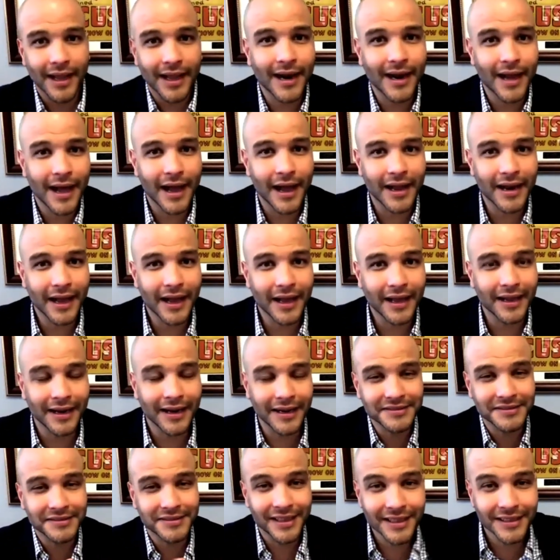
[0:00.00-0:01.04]
And I, and, I,
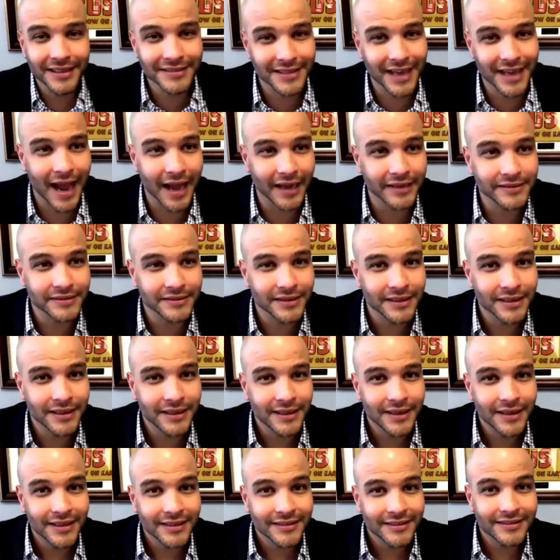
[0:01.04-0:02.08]
and I see these guys
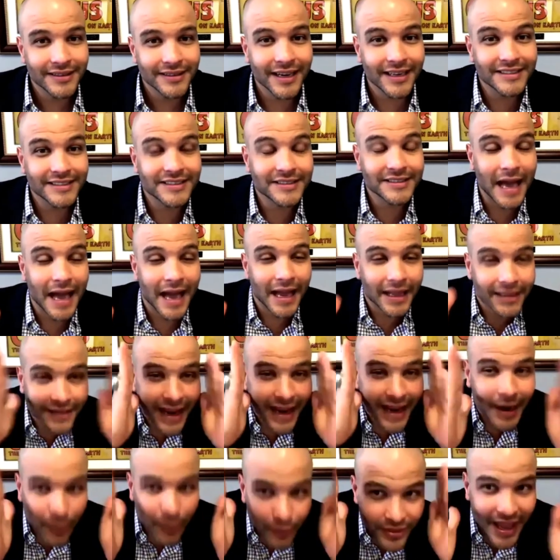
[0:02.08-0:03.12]
that is
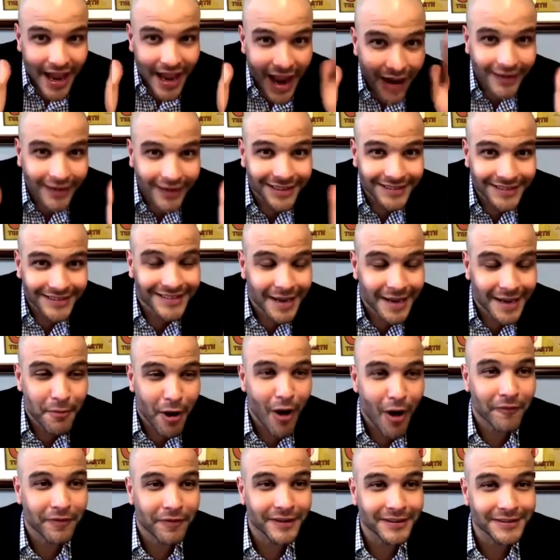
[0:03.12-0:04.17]
they they are in the same
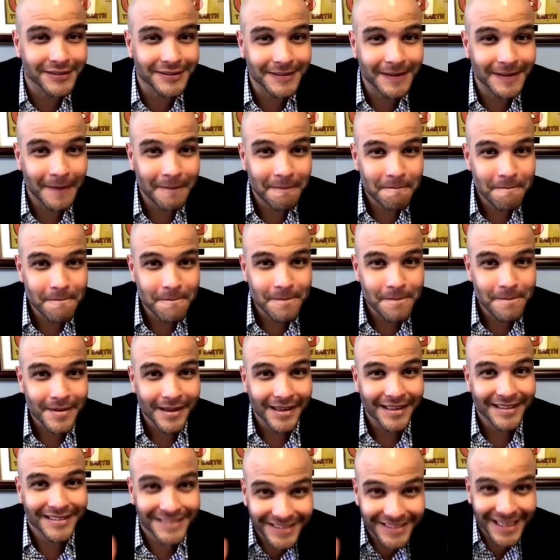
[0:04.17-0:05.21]
office
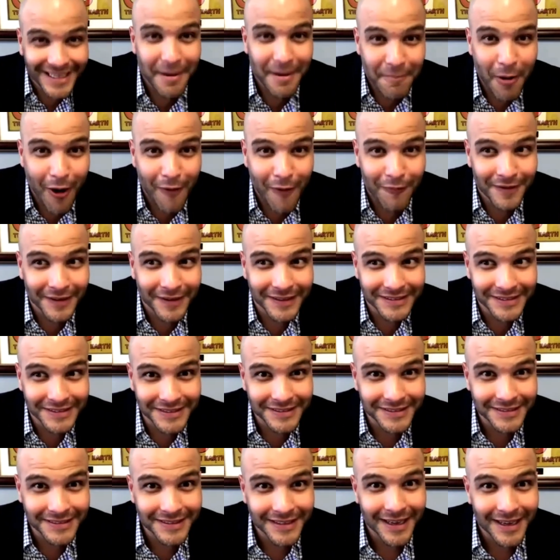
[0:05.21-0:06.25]
same
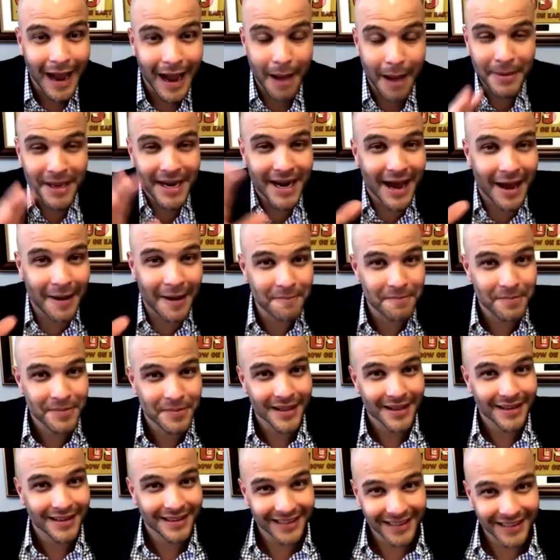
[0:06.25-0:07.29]
office. I mean, uh,
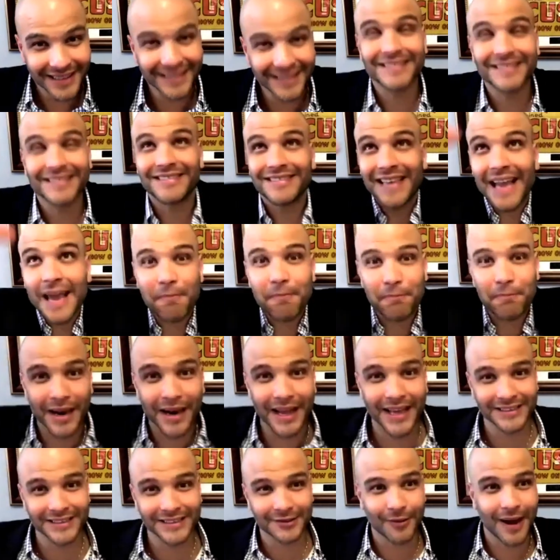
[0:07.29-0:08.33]
in the same
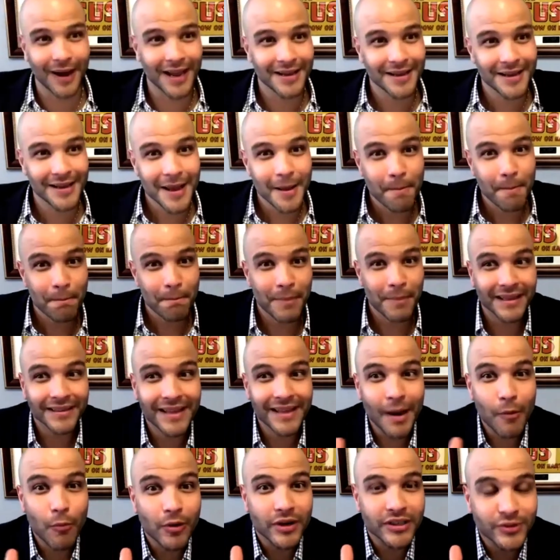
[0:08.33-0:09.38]
place, right?
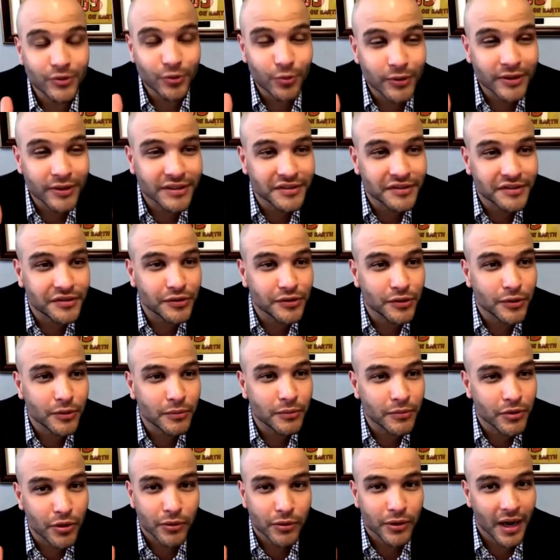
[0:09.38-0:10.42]
But they were doing
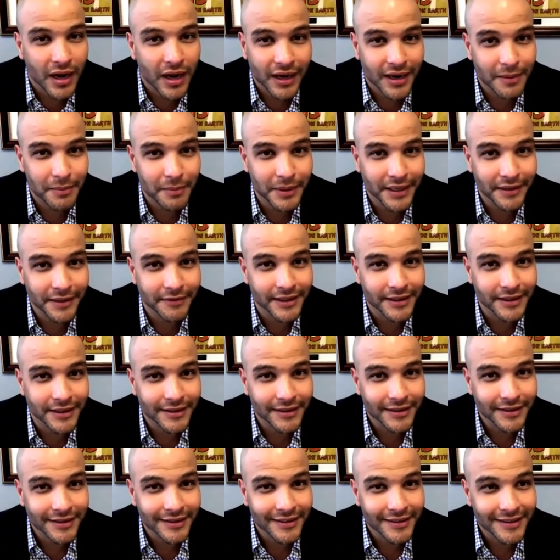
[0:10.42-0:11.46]
Zoom. You're not gonna believe it.